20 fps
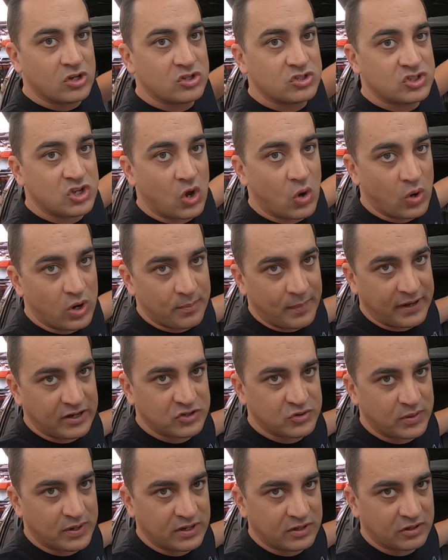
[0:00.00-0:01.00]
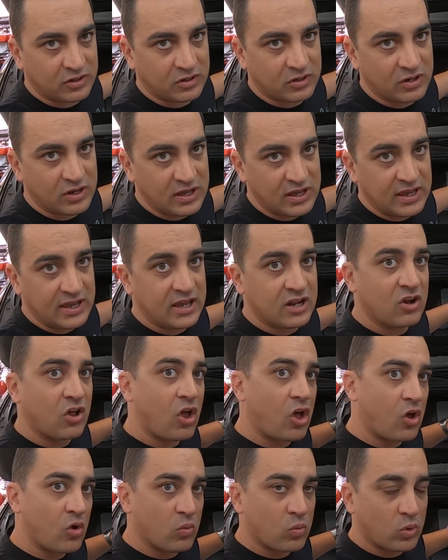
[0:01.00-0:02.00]
towing my trailer. It'll
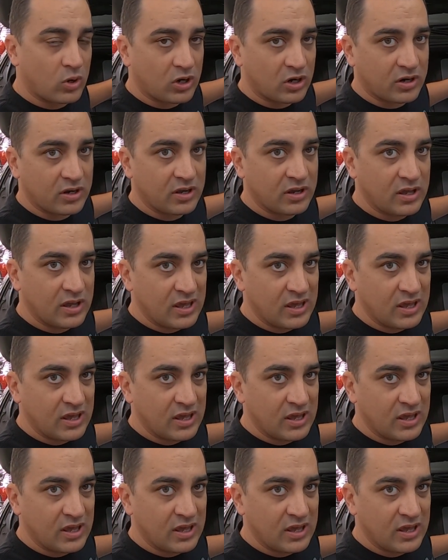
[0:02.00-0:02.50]
all work.